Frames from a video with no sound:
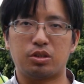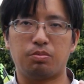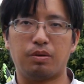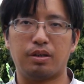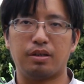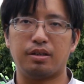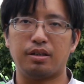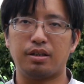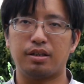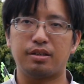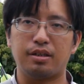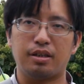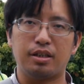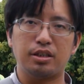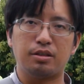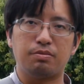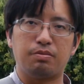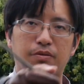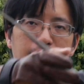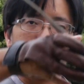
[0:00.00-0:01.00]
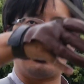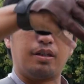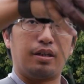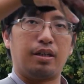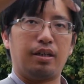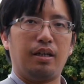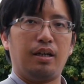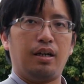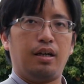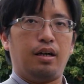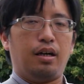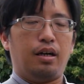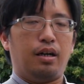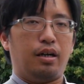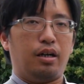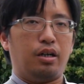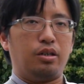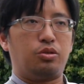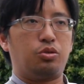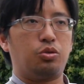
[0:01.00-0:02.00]
is what Lilly does with the
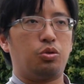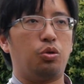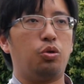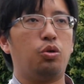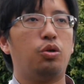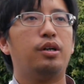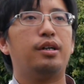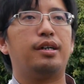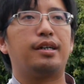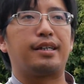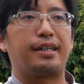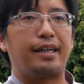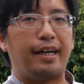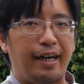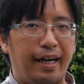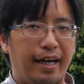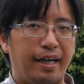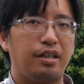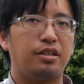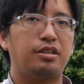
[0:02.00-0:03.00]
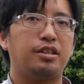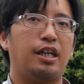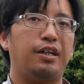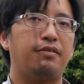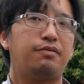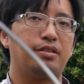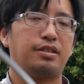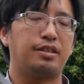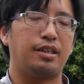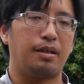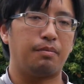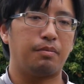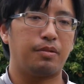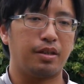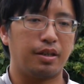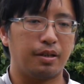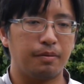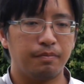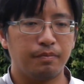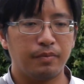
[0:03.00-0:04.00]
high draw, can achieve the same
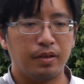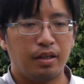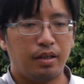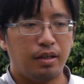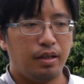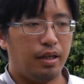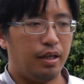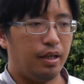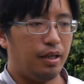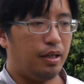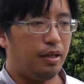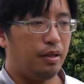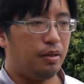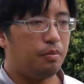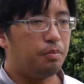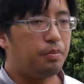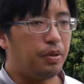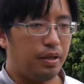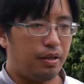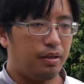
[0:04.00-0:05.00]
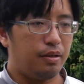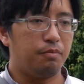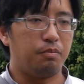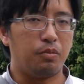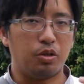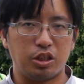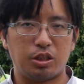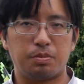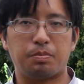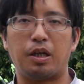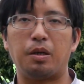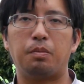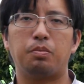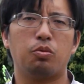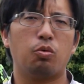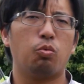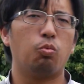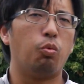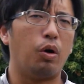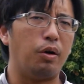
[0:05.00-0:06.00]
thing, but most
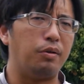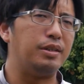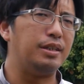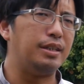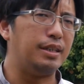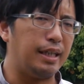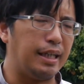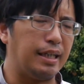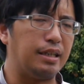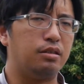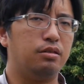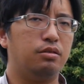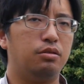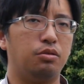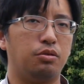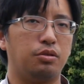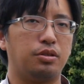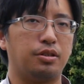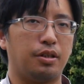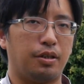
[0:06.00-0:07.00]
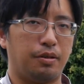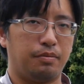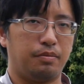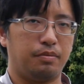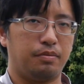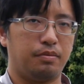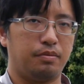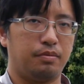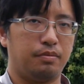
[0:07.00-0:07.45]
people won't need to do so.